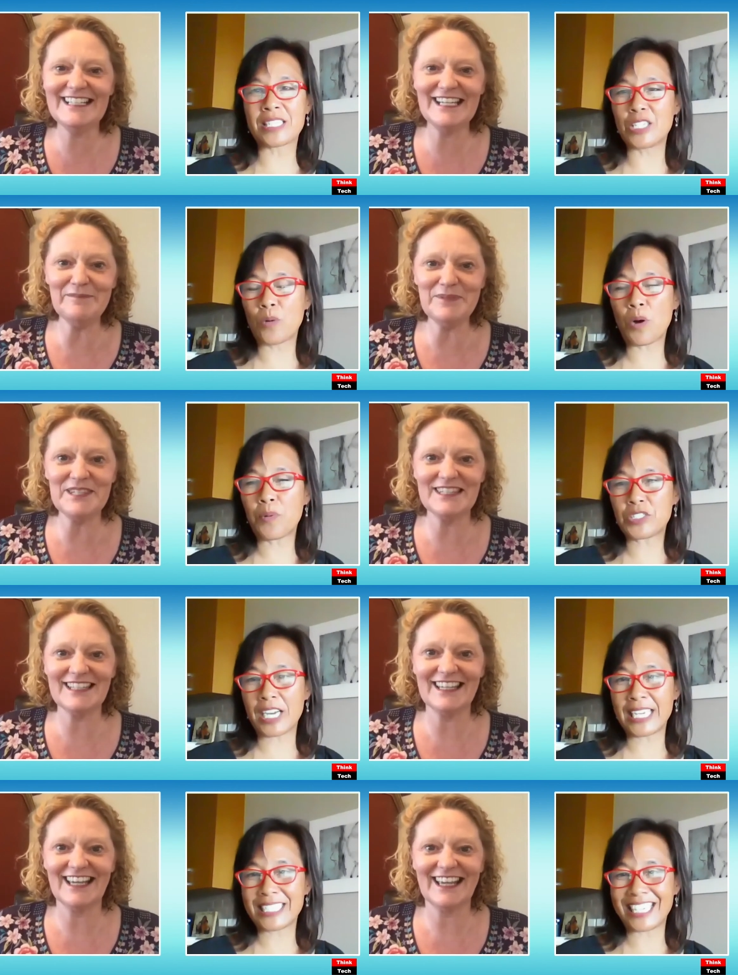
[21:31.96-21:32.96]
Speaker 1: this, you know, what we're
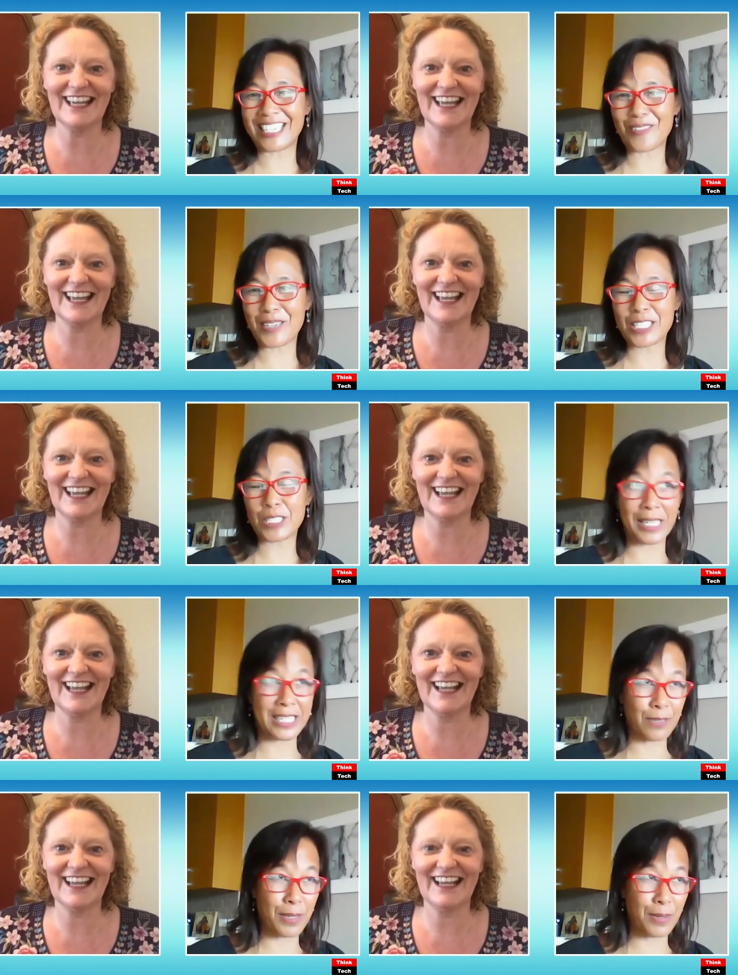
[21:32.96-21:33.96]
trying to um,
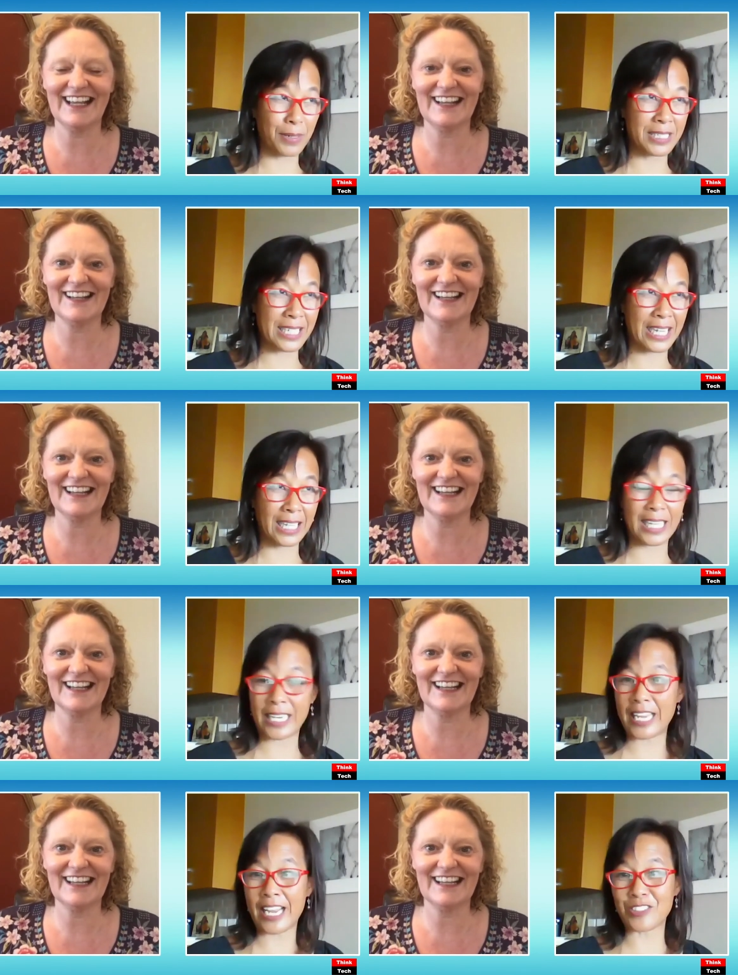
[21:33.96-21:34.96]
explain to people in title
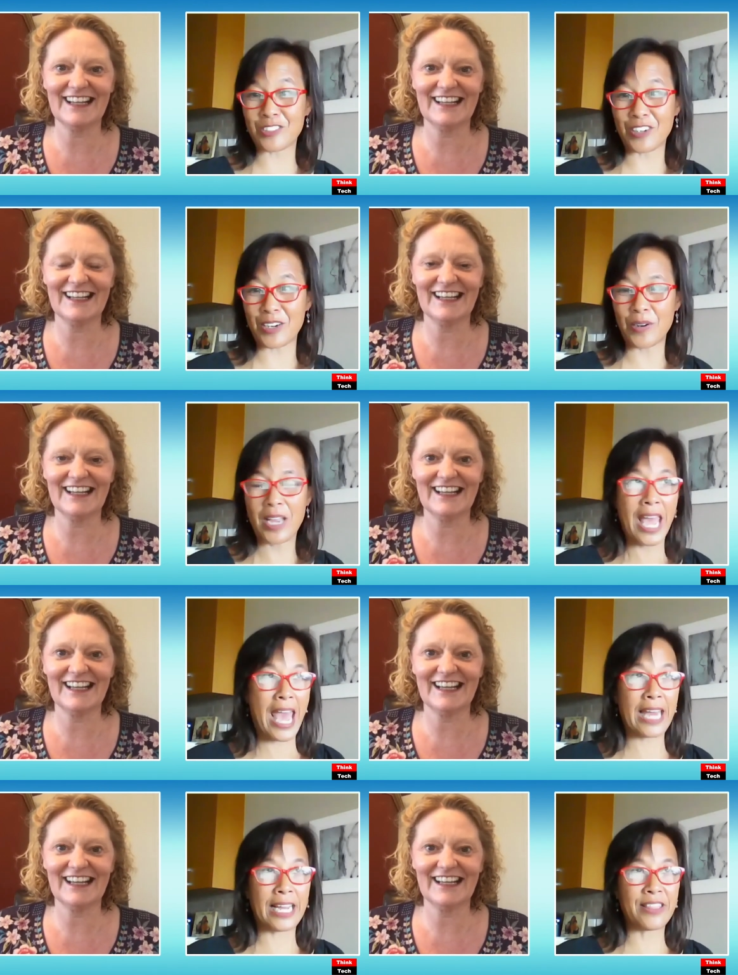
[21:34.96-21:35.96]
and, and escrow,
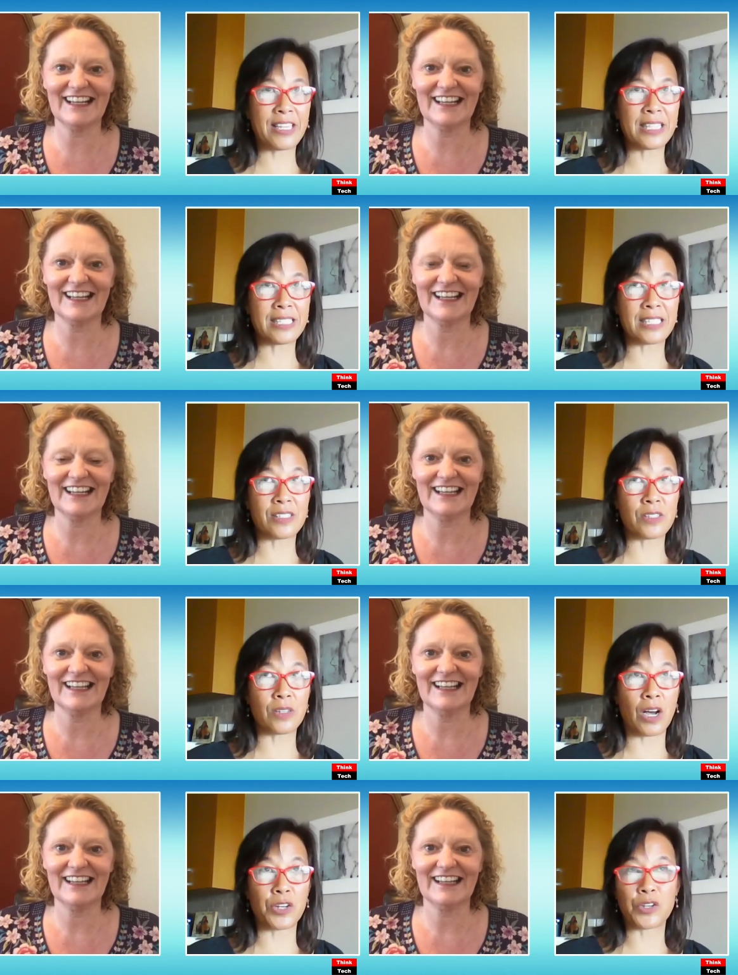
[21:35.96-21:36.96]
and I think this is
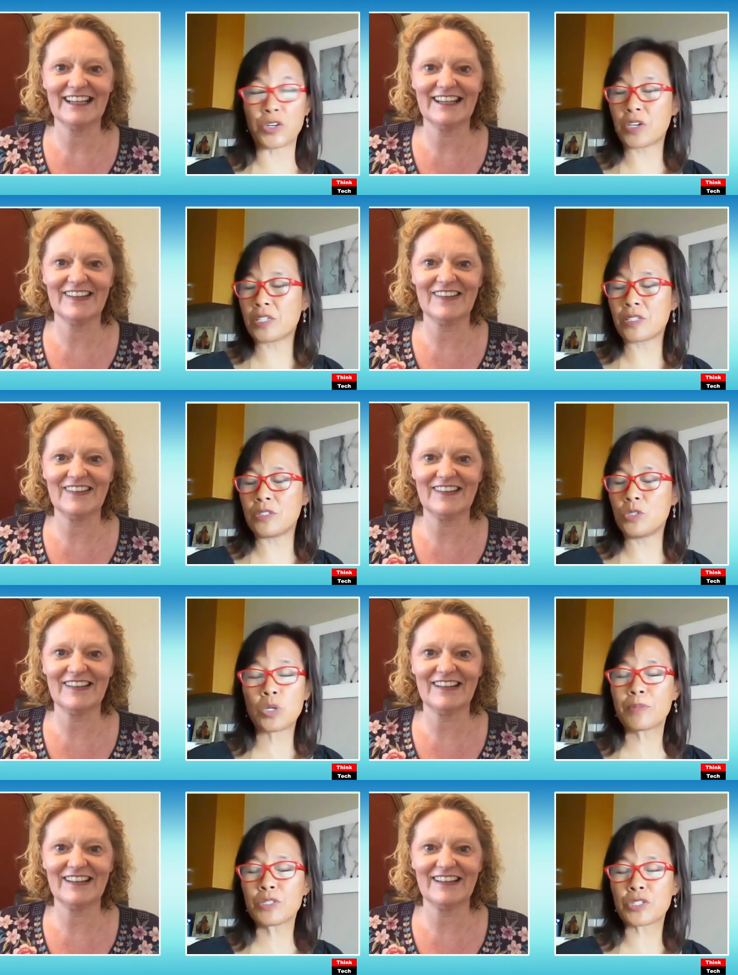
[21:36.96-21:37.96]
under
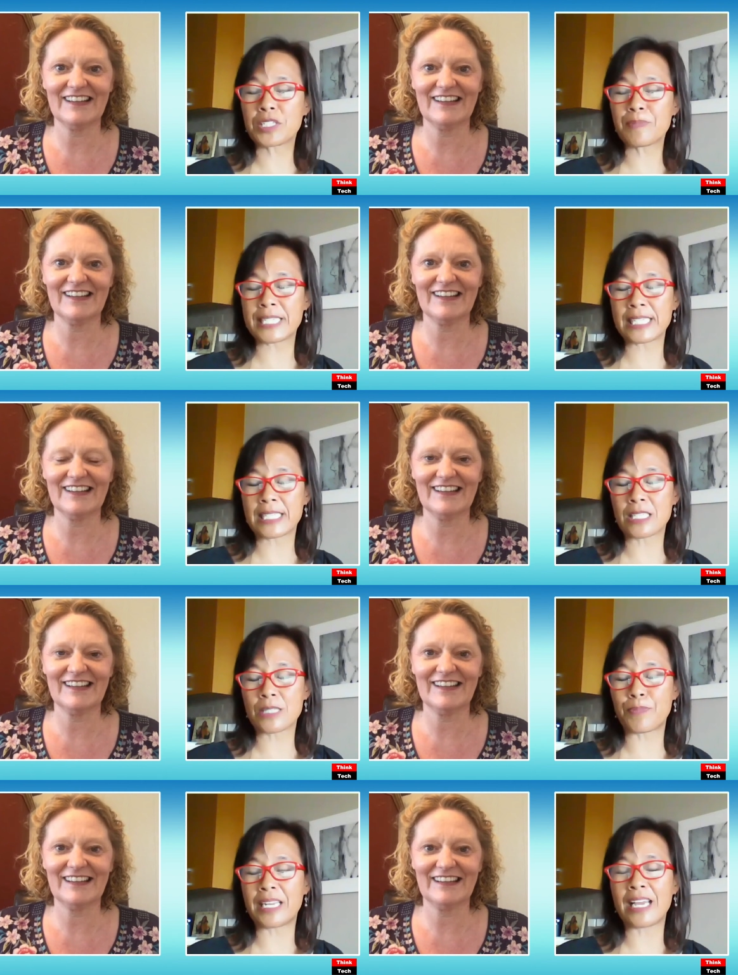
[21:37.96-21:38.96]
normal
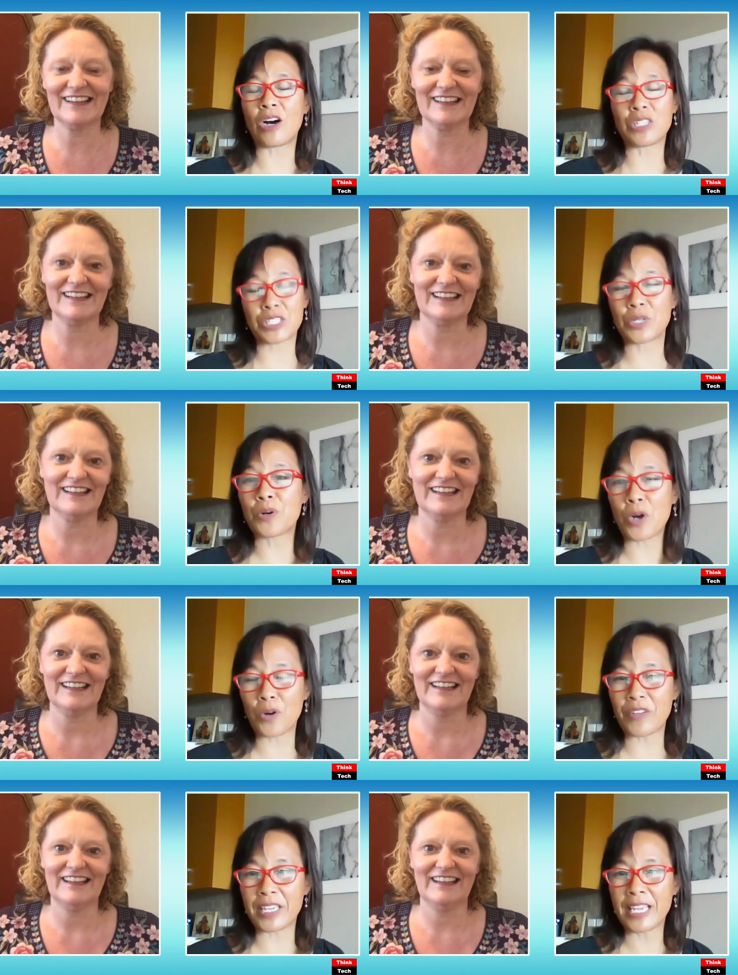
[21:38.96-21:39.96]
circumstances, but also
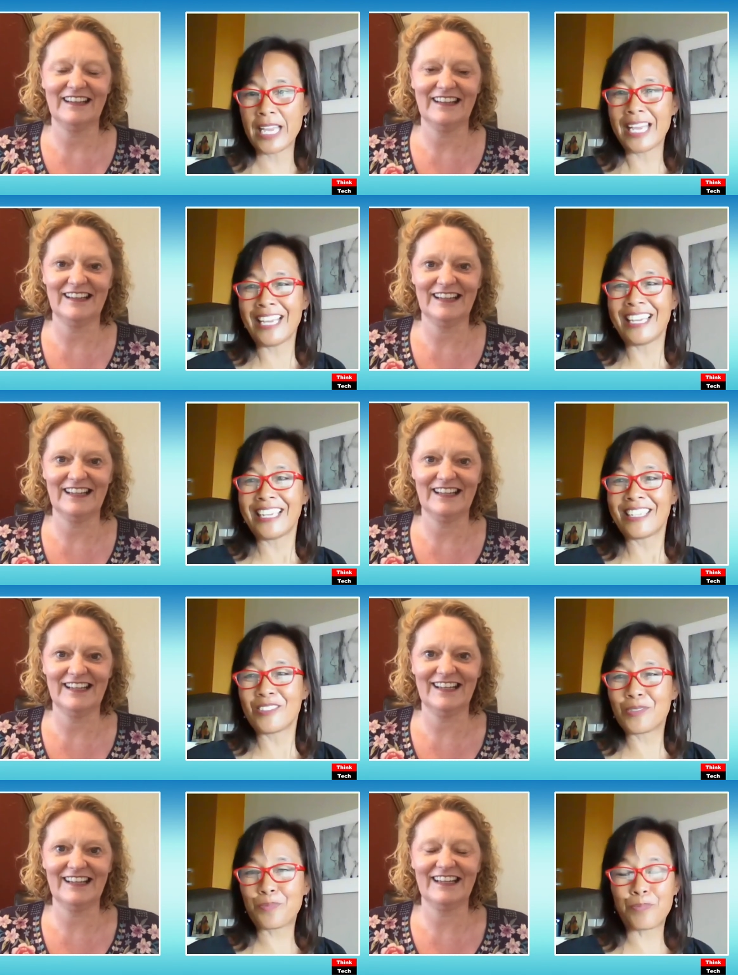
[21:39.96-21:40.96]
COVID,
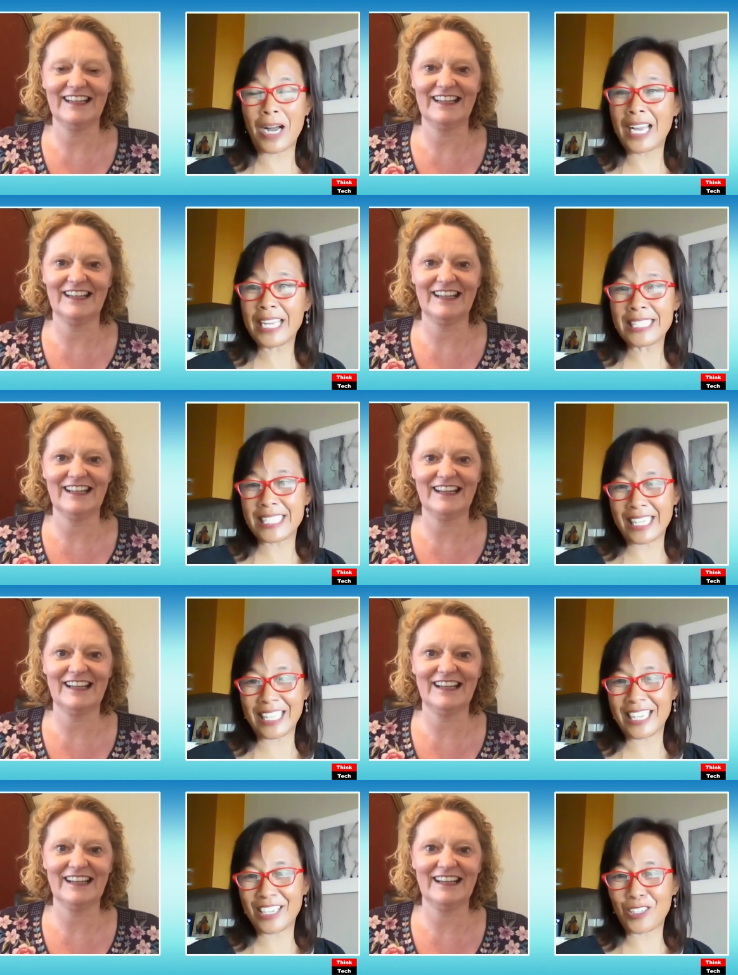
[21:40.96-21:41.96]
buying and
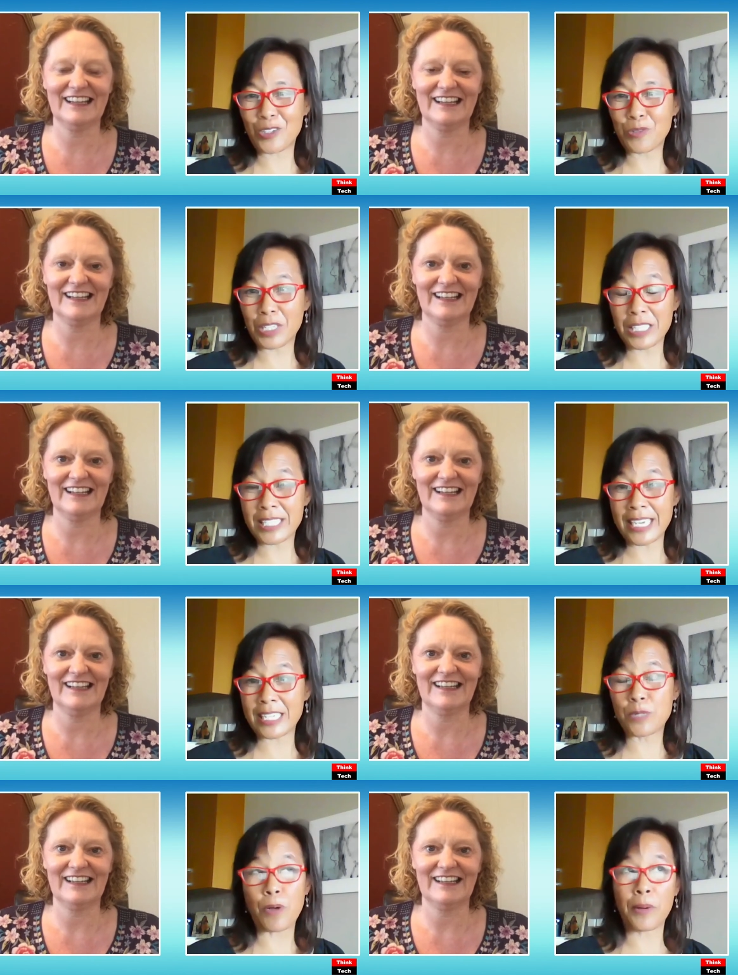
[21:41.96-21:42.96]
selling real
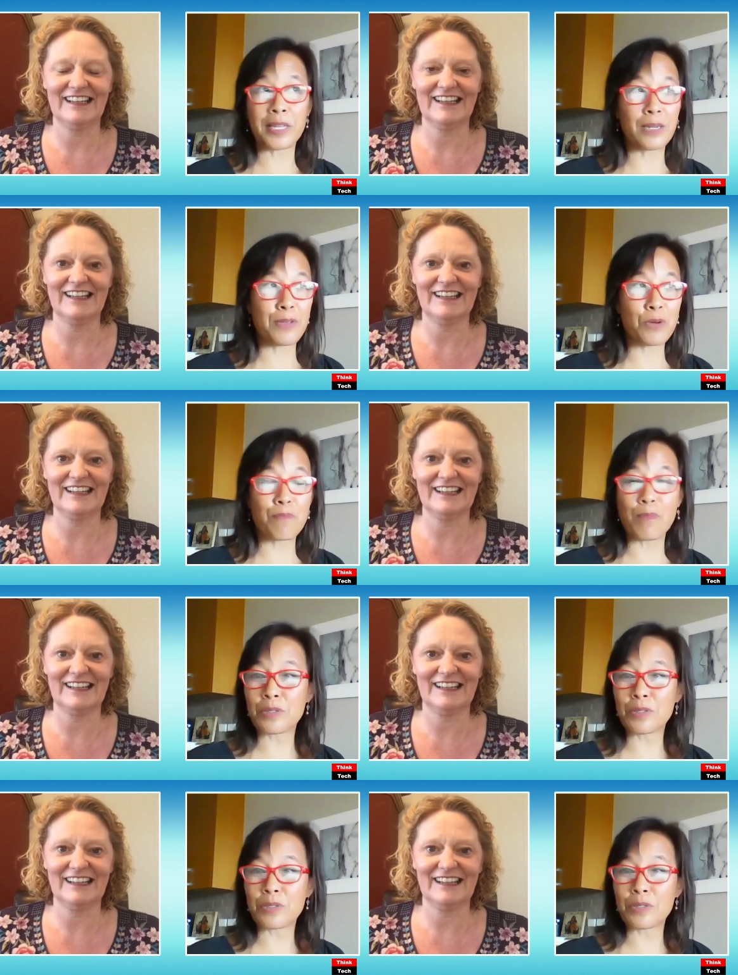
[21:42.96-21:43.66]
estate is probably going to be your